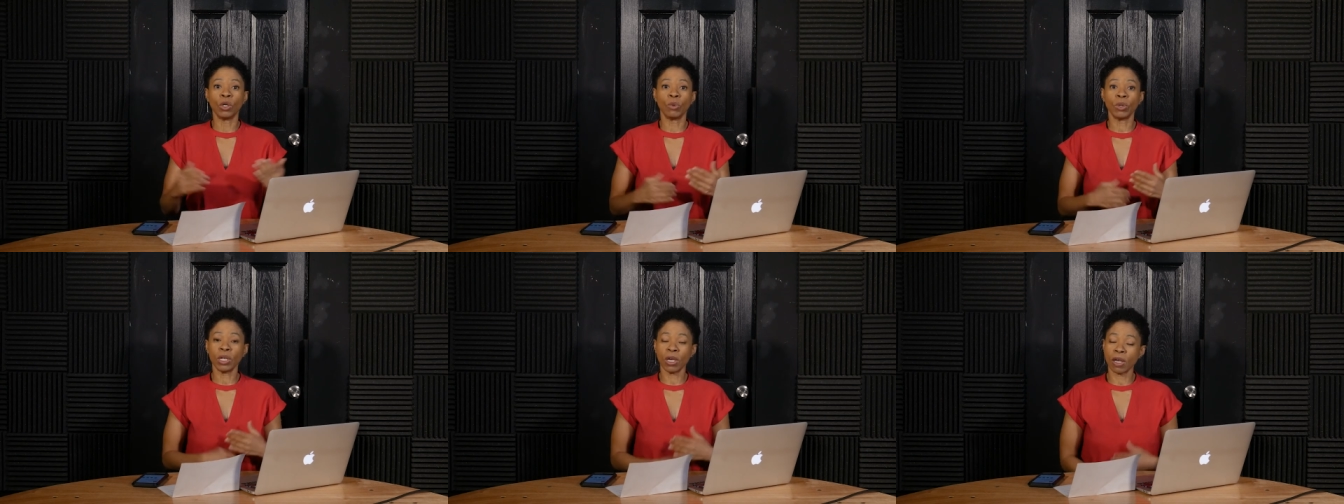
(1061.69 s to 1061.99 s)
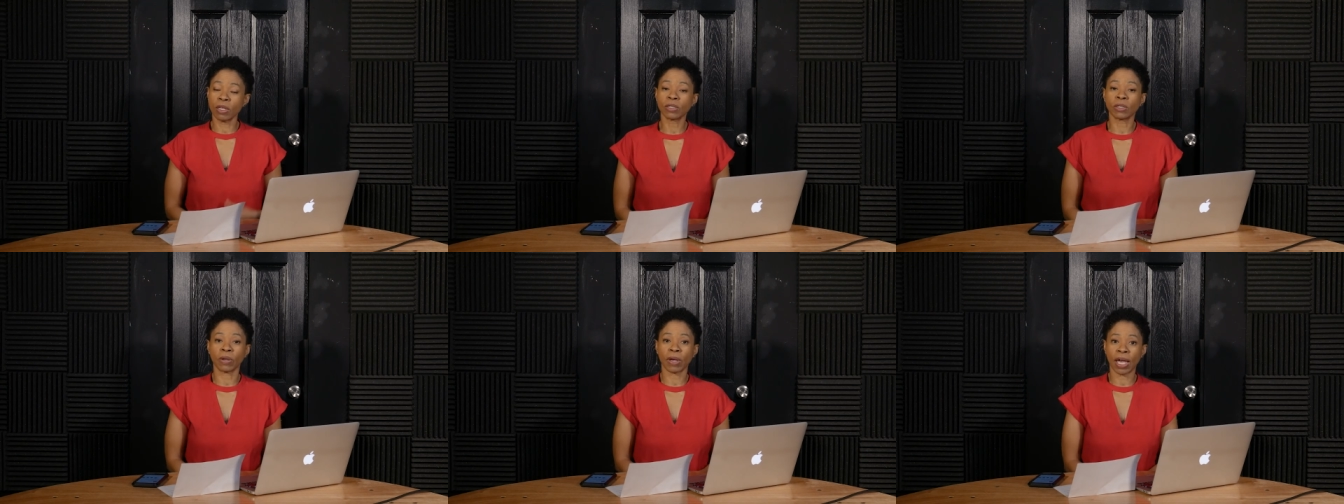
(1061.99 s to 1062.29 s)
We
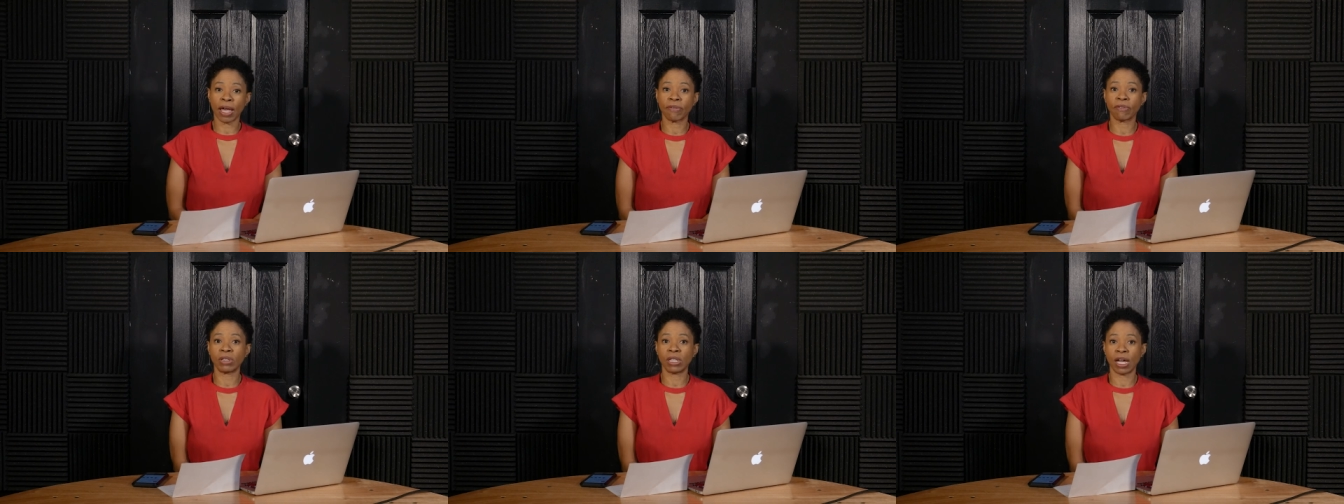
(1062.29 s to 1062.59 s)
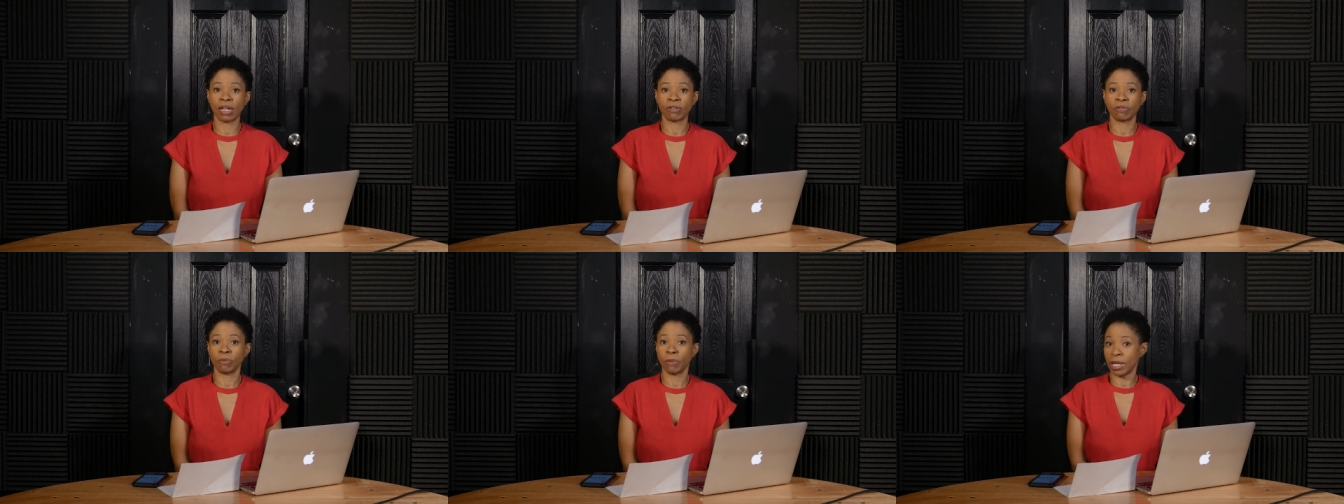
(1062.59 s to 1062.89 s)
also have a
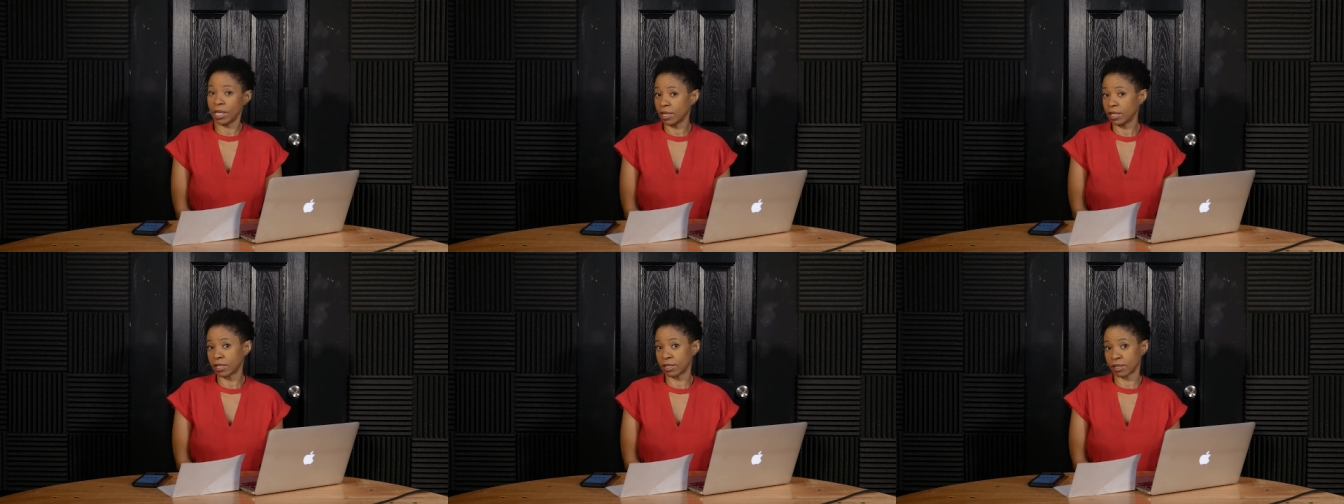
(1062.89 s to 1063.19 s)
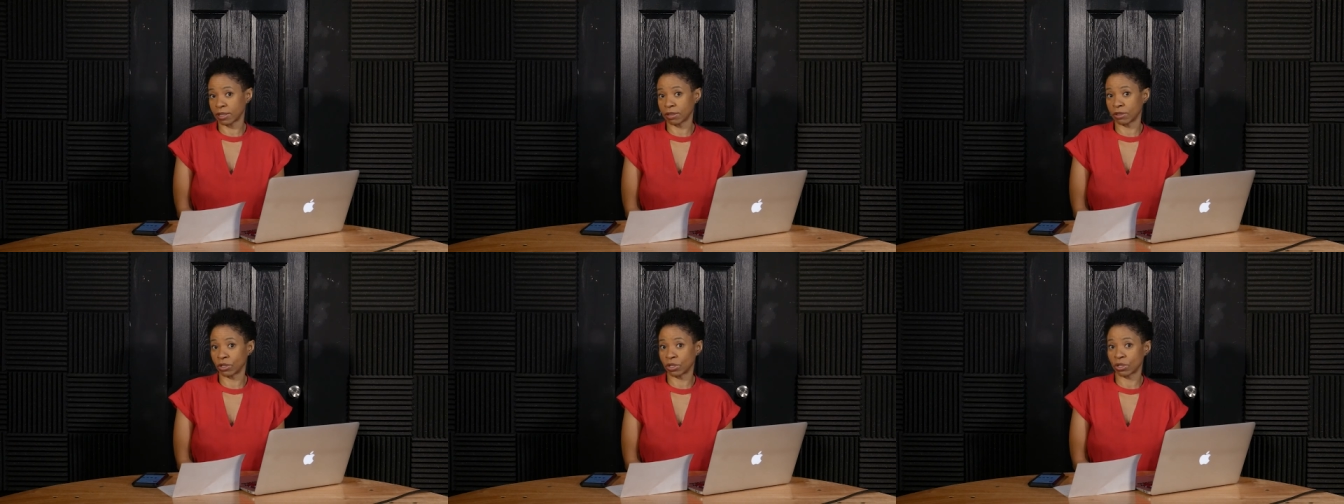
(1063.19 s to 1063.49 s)
lot of men
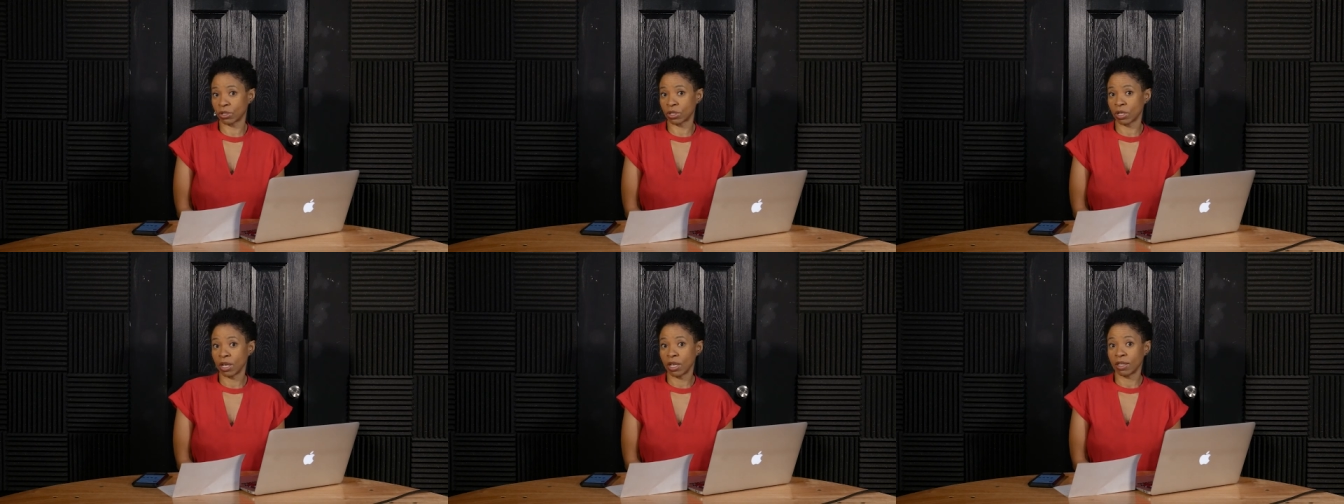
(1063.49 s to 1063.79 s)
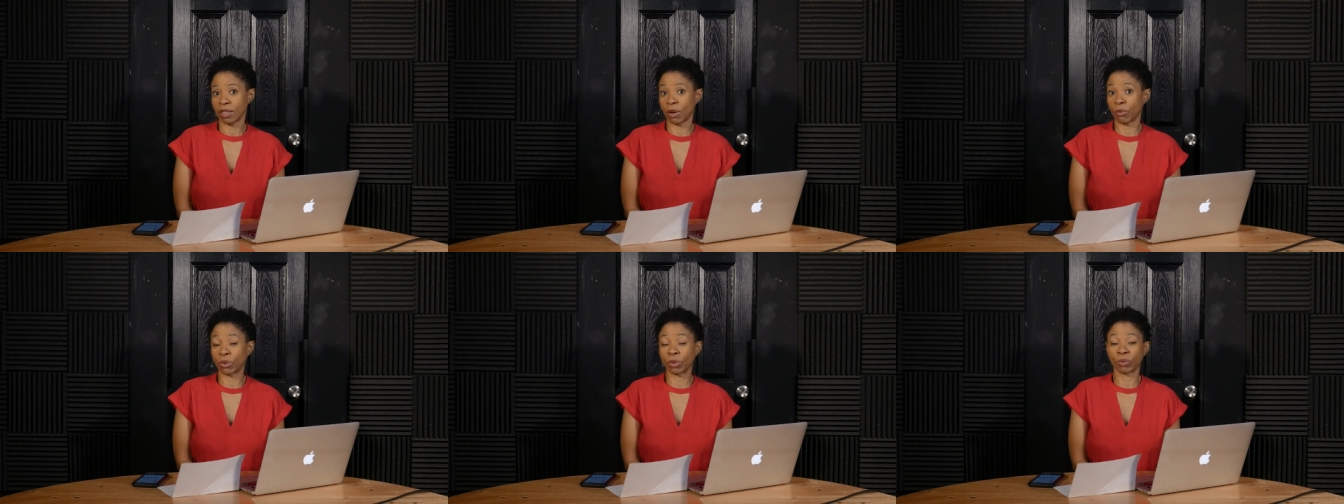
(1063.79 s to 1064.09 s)
listeners
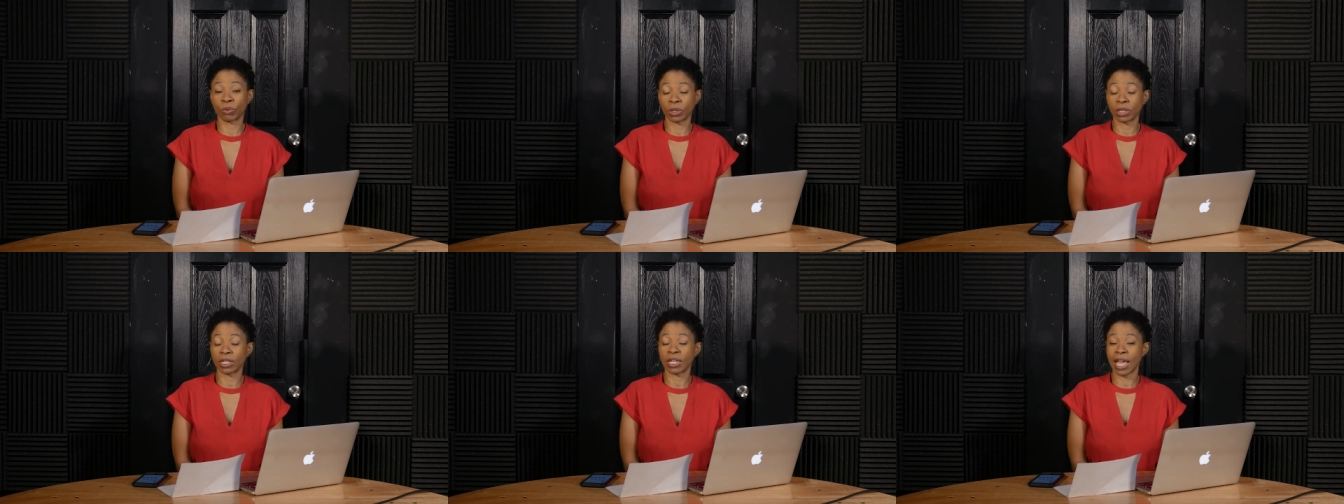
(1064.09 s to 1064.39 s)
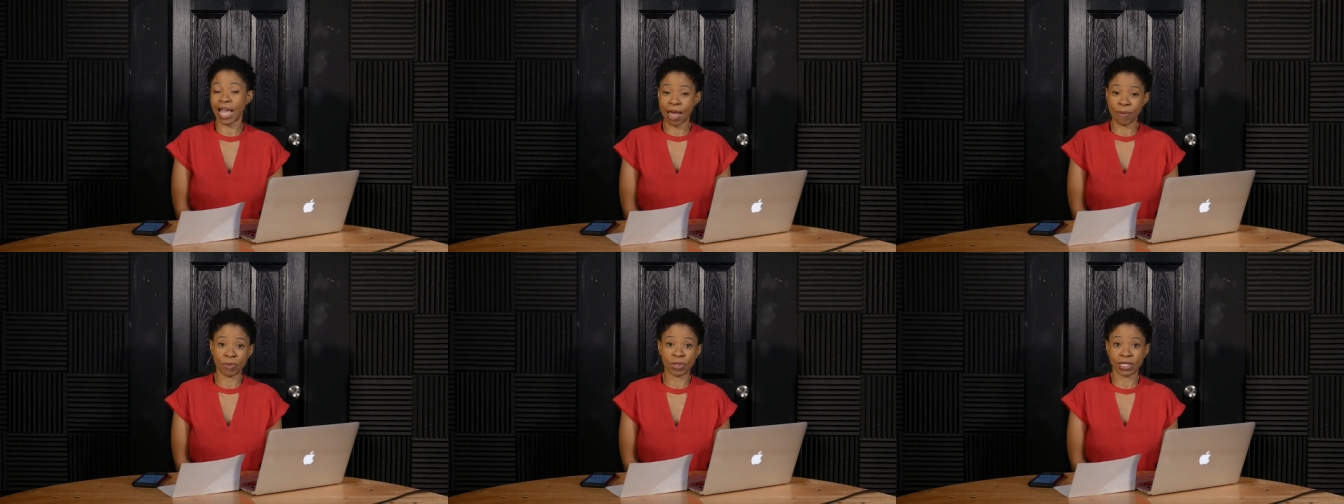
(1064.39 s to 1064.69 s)
that we're really
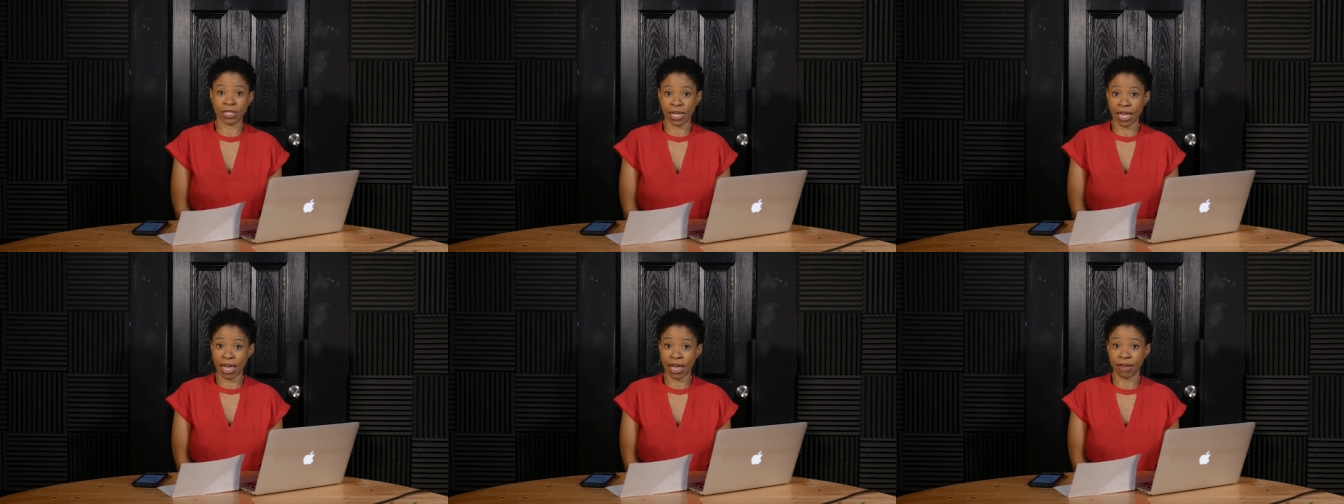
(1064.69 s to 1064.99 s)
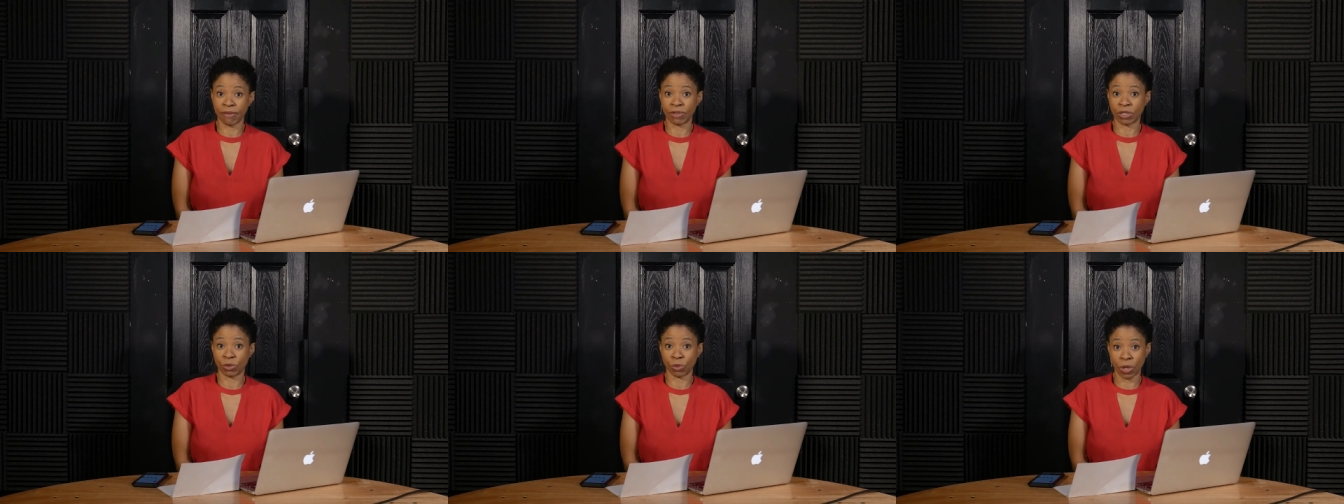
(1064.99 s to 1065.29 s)
happy to
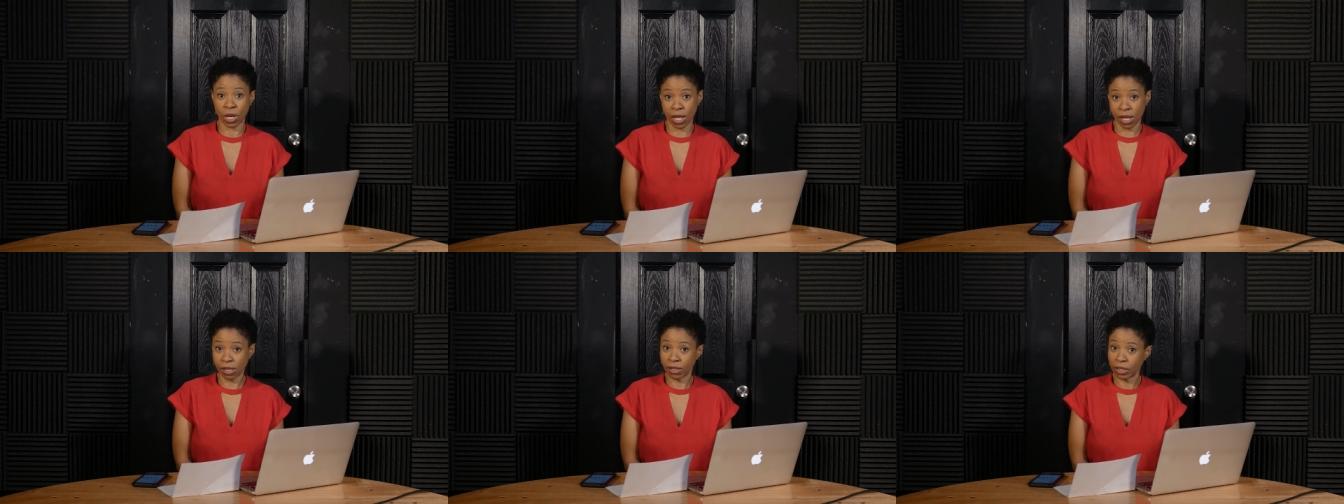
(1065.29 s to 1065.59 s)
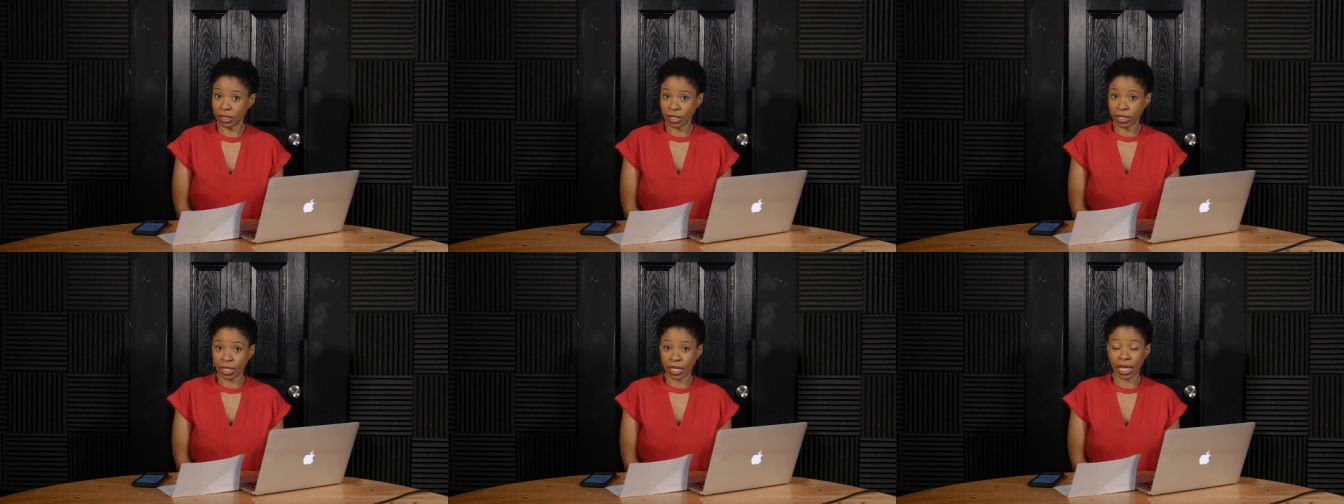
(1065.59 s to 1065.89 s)
have as well.